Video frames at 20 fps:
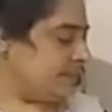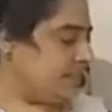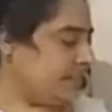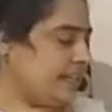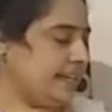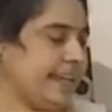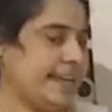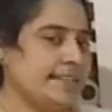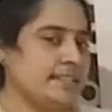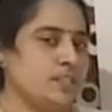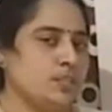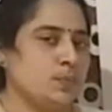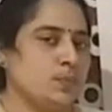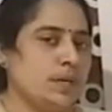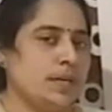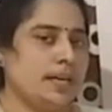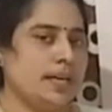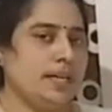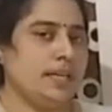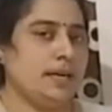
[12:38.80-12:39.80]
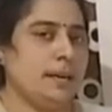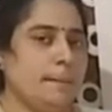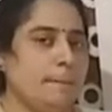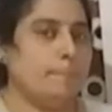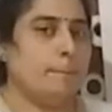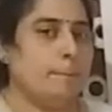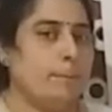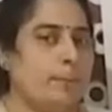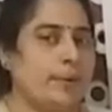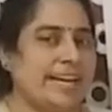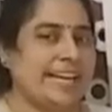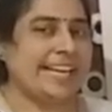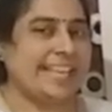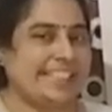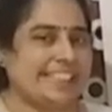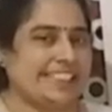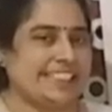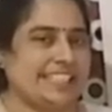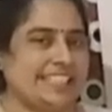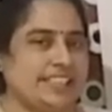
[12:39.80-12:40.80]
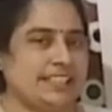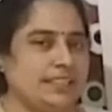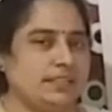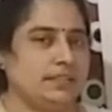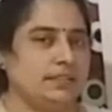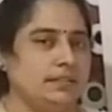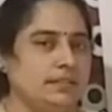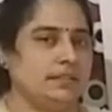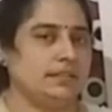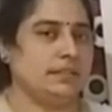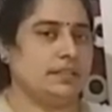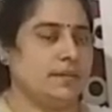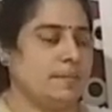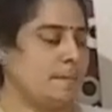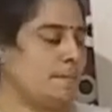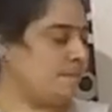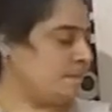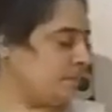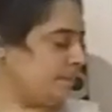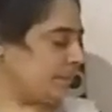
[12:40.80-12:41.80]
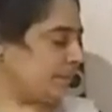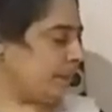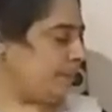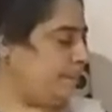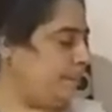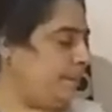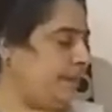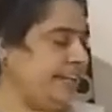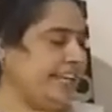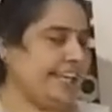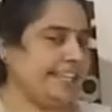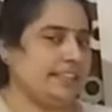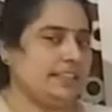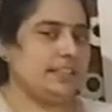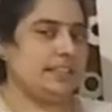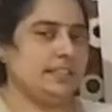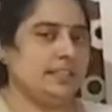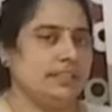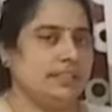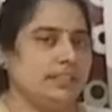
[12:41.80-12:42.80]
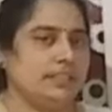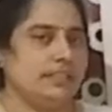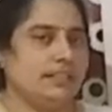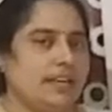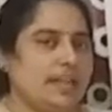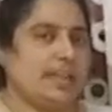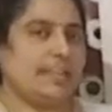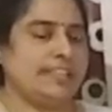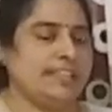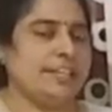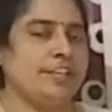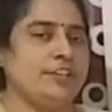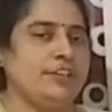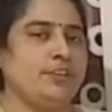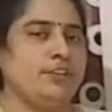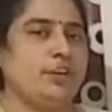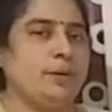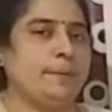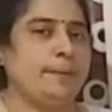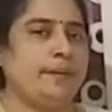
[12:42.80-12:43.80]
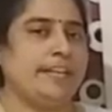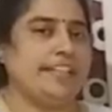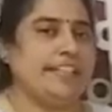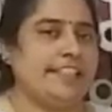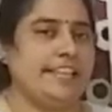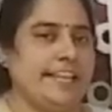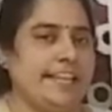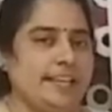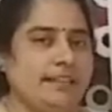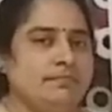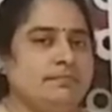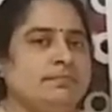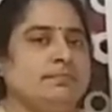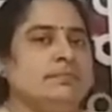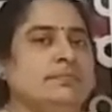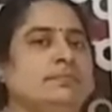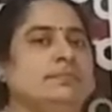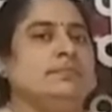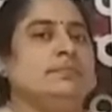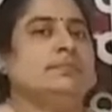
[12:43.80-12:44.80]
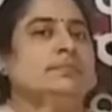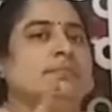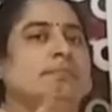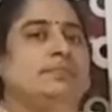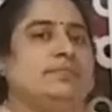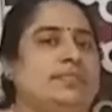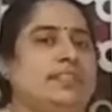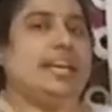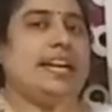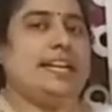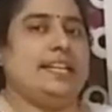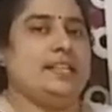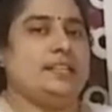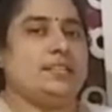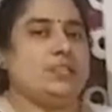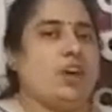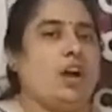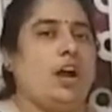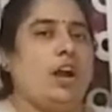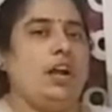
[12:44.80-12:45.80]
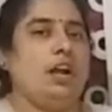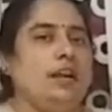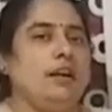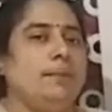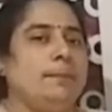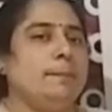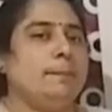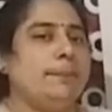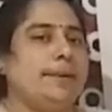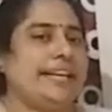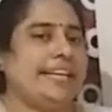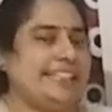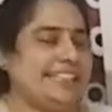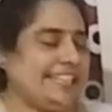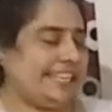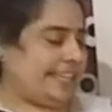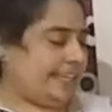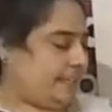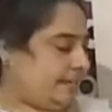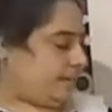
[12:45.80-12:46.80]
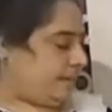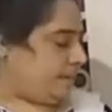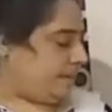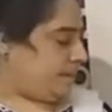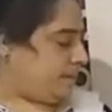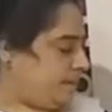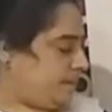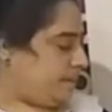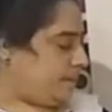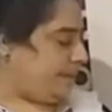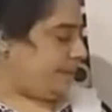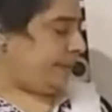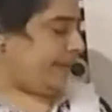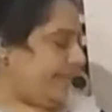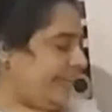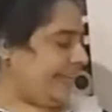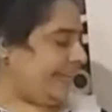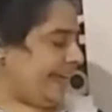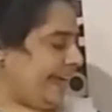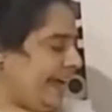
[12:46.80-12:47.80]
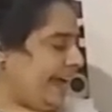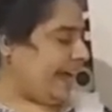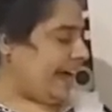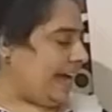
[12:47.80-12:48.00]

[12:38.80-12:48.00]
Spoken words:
Next word. Breathe. Breathe. I think you know breathing. That is called breathing. B-R-E-A-T-H-E.